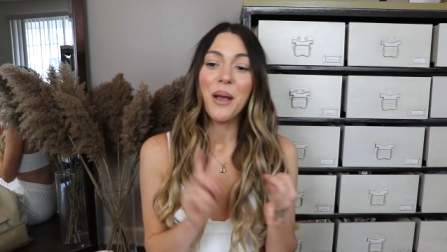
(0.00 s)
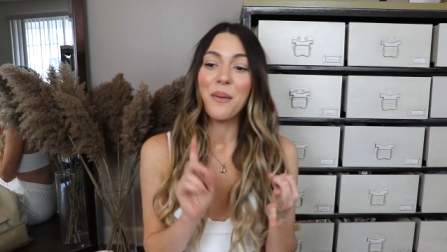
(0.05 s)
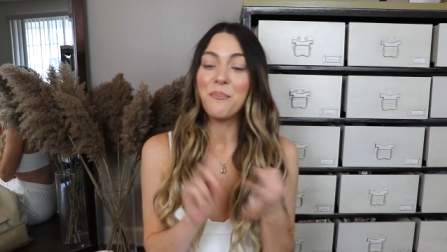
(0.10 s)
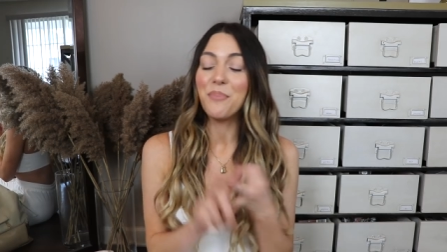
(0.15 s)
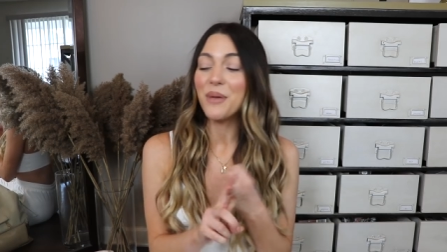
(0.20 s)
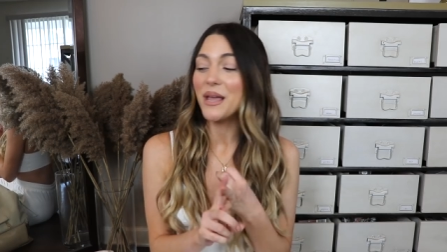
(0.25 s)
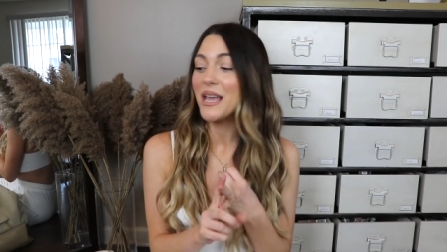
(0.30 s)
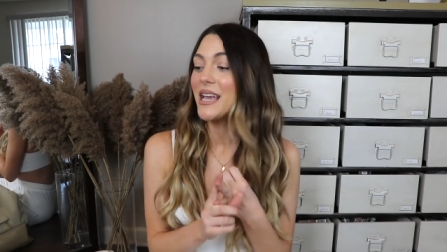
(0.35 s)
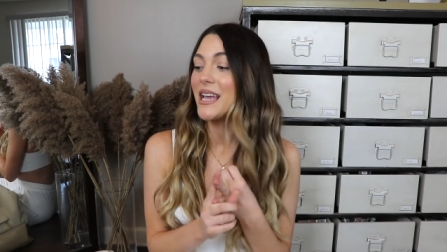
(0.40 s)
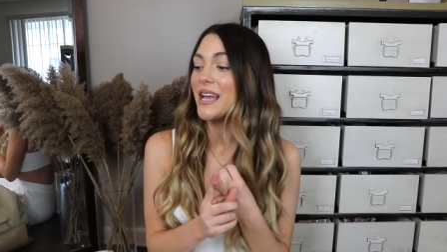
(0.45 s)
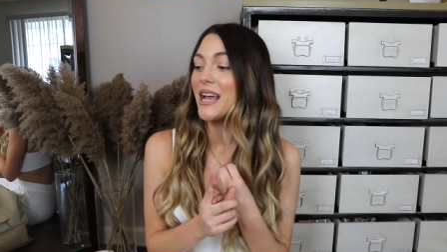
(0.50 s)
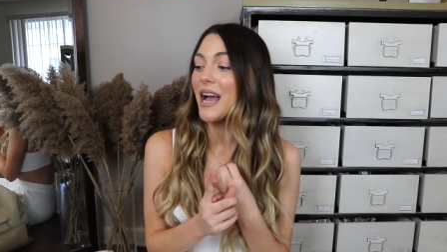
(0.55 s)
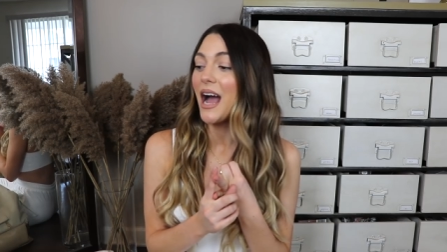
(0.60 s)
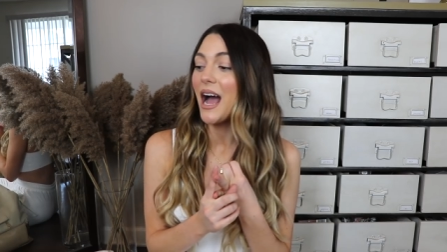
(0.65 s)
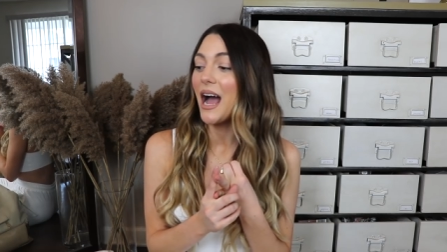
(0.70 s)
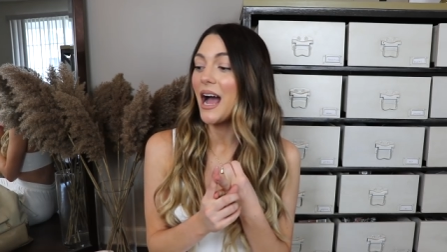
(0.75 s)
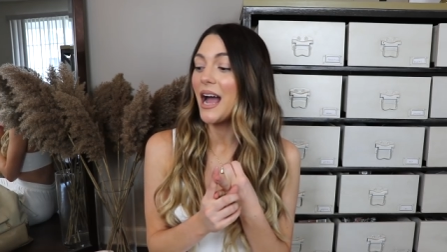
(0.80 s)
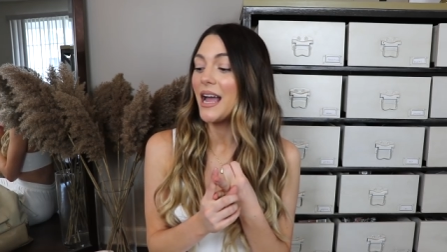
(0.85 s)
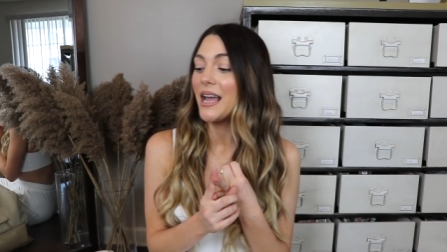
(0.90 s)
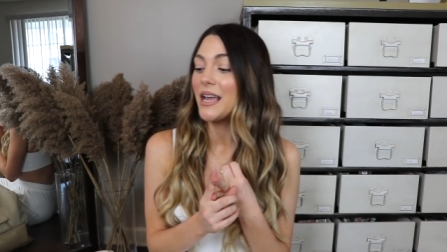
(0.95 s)
B,
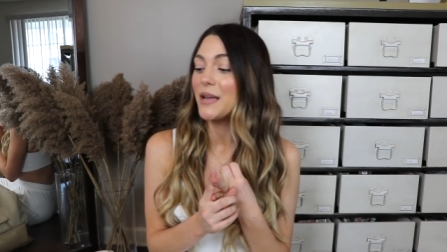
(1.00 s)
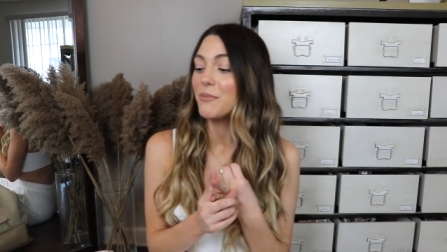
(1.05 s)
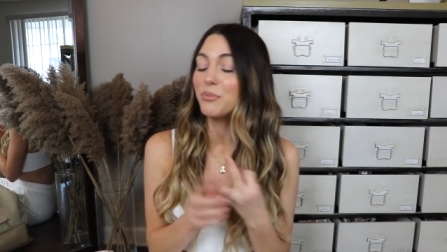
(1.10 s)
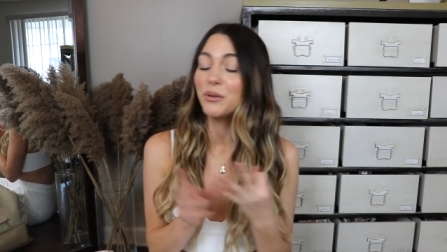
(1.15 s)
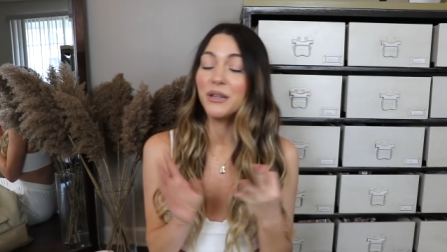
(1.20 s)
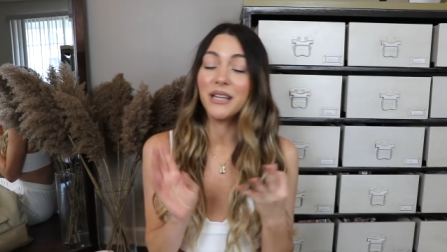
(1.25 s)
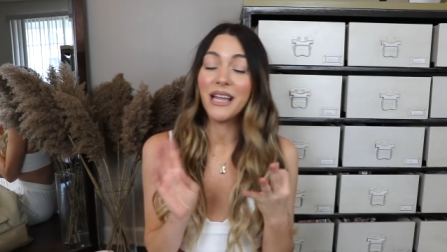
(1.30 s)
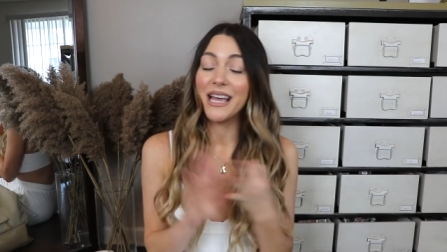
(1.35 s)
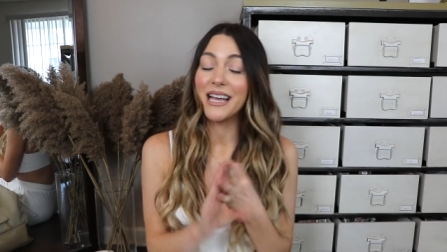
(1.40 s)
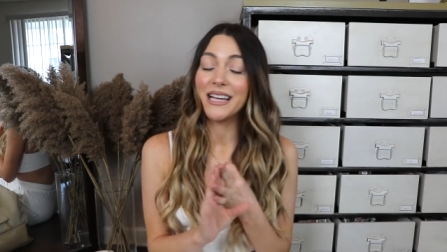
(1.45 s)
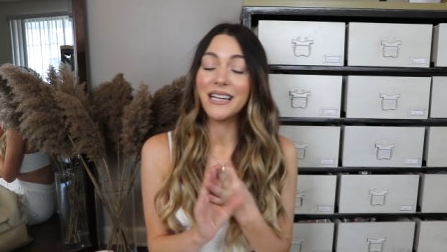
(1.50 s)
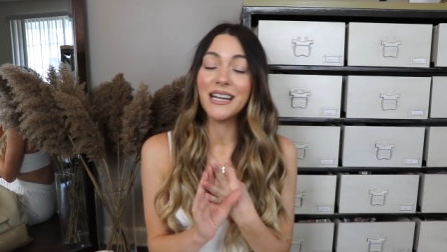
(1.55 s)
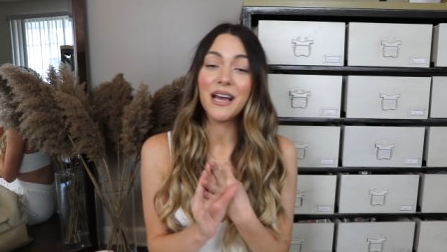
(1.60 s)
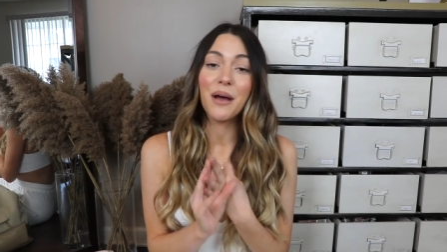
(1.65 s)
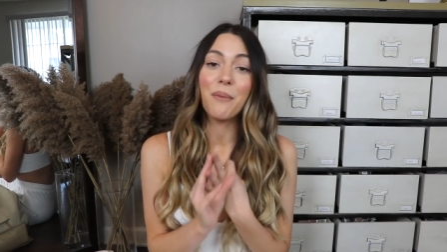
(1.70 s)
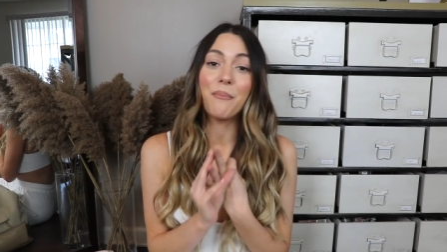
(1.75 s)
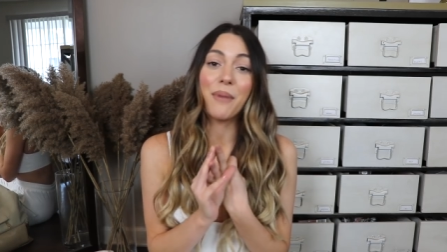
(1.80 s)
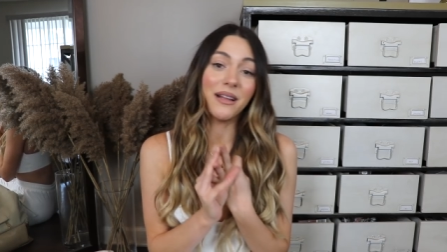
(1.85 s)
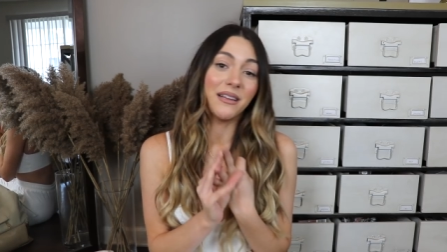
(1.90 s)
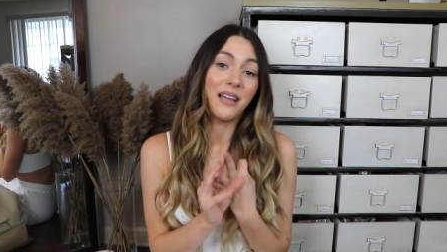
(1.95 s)
I plan
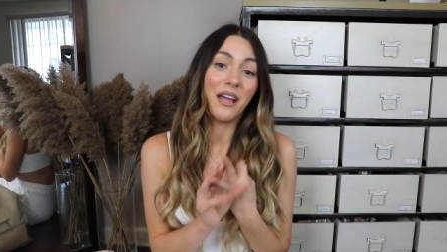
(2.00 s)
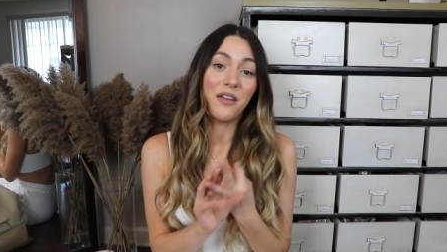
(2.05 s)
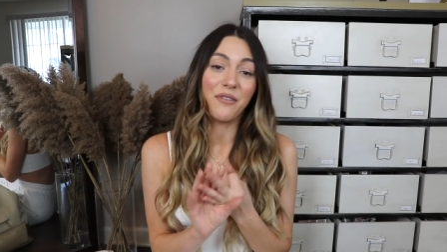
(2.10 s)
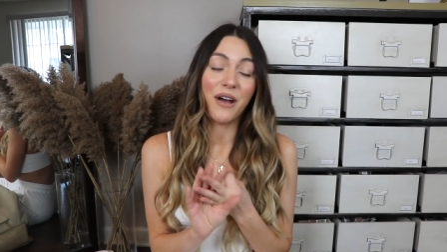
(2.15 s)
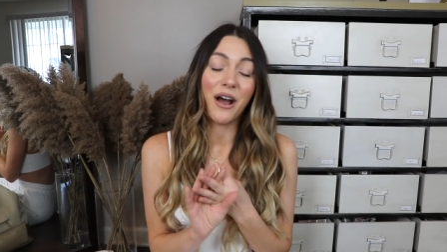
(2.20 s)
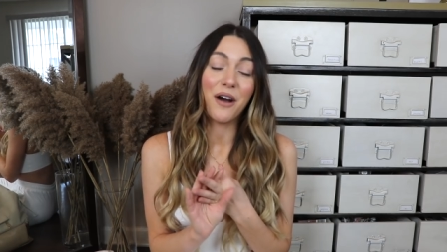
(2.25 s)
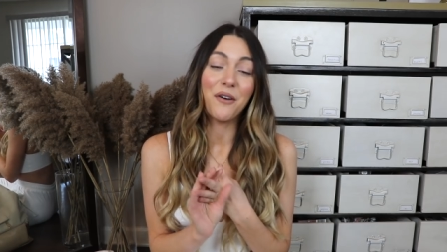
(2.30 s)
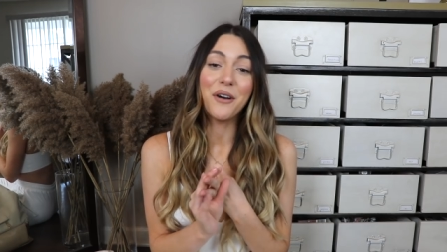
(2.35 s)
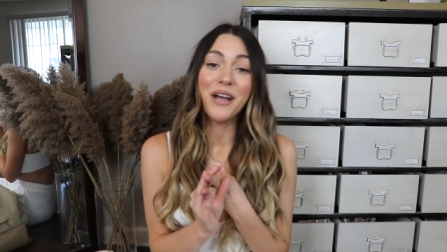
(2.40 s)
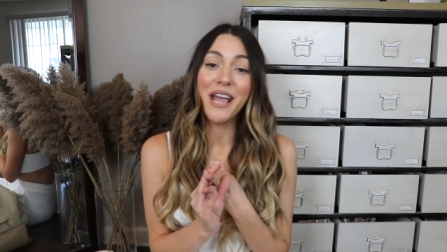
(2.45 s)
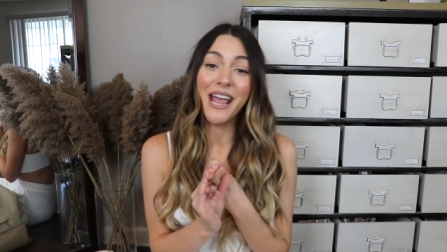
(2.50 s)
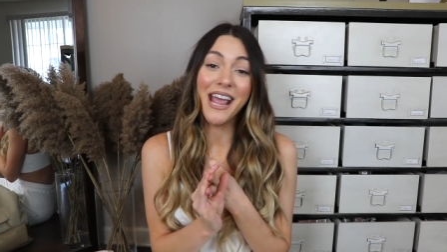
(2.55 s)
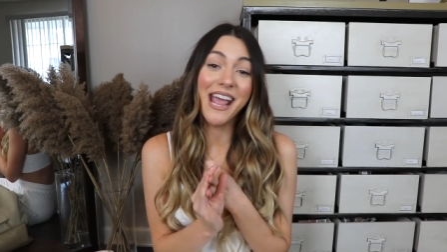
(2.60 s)
my life out,